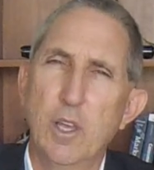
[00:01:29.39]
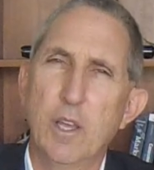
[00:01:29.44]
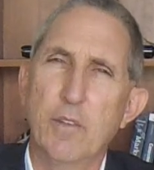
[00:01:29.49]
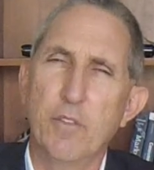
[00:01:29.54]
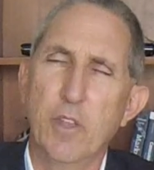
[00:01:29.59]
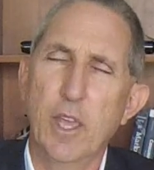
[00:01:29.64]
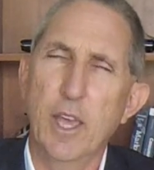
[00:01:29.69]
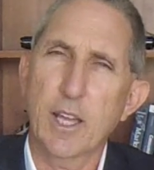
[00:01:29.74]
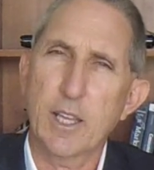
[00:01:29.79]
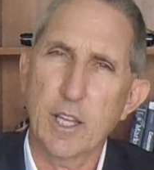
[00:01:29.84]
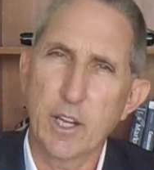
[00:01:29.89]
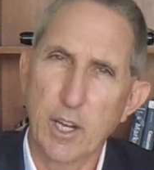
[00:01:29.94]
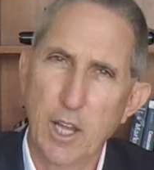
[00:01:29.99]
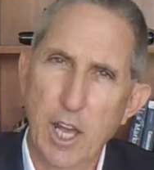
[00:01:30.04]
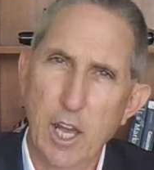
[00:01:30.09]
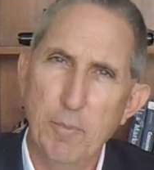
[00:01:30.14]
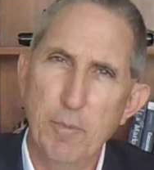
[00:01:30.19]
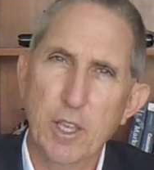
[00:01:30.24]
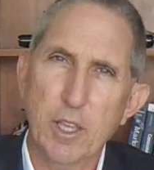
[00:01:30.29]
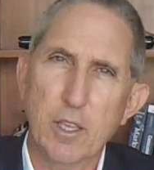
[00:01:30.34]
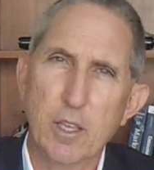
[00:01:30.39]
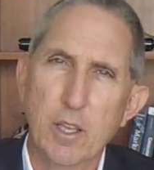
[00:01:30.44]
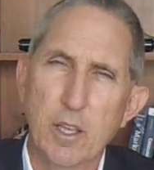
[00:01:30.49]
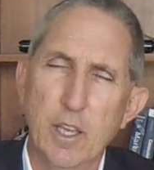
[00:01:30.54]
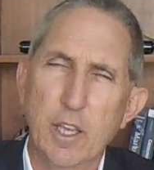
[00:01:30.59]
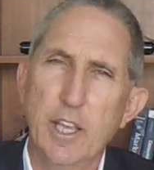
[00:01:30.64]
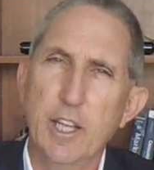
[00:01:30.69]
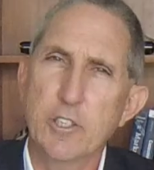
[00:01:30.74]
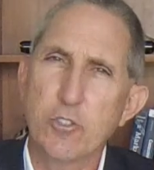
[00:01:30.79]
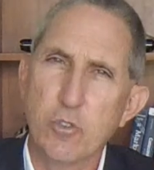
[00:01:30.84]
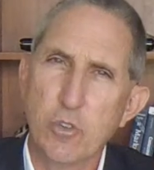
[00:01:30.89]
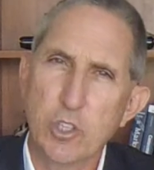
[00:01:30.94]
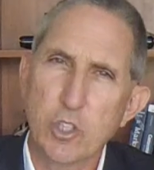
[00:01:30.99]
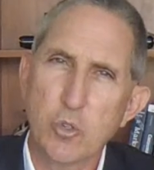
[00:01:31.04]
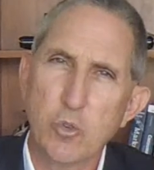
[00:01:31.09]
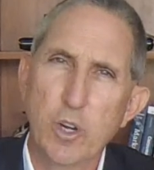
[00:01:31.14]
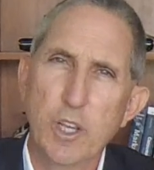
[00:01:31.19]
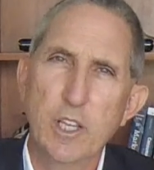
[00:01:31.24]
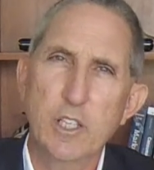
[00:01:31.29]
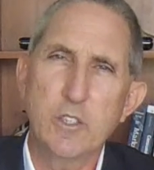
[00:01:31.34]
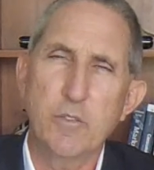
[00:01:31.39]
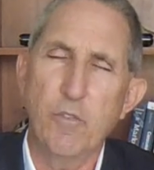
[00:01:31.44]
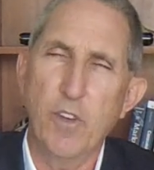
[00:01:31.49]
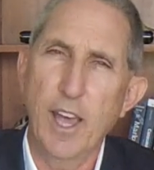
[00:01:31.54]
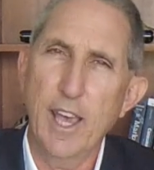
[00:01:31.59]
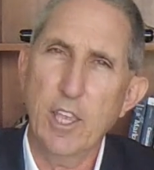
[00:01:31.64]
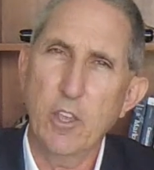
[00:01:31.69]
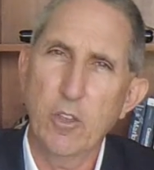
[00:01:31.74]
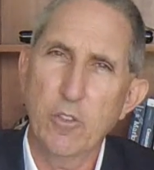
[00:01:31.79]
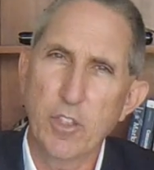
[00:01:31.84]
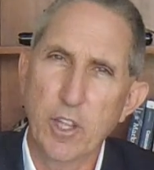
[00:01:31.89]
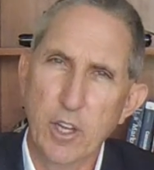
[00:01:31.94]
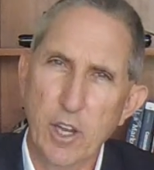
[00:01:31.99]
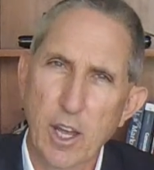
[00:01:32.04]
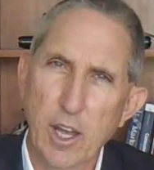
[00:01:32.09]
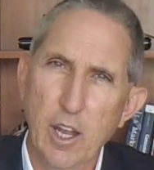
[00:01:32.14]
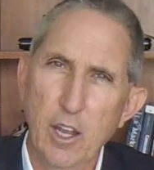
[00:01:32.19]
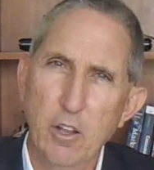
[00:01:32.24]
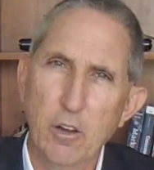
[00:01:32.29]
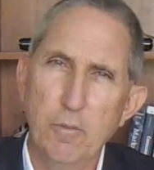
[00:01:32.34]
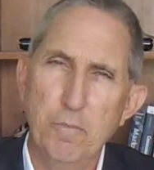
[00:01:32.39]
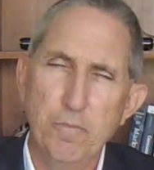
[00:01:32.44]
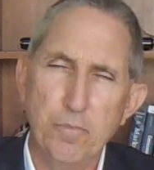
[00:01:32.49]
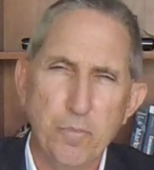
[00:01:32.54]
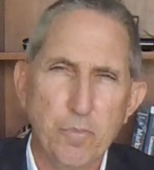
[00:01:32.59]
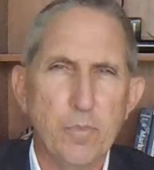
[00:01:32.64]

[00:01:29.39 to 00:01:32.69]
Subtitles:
the economic, interest rates, value of the dollar,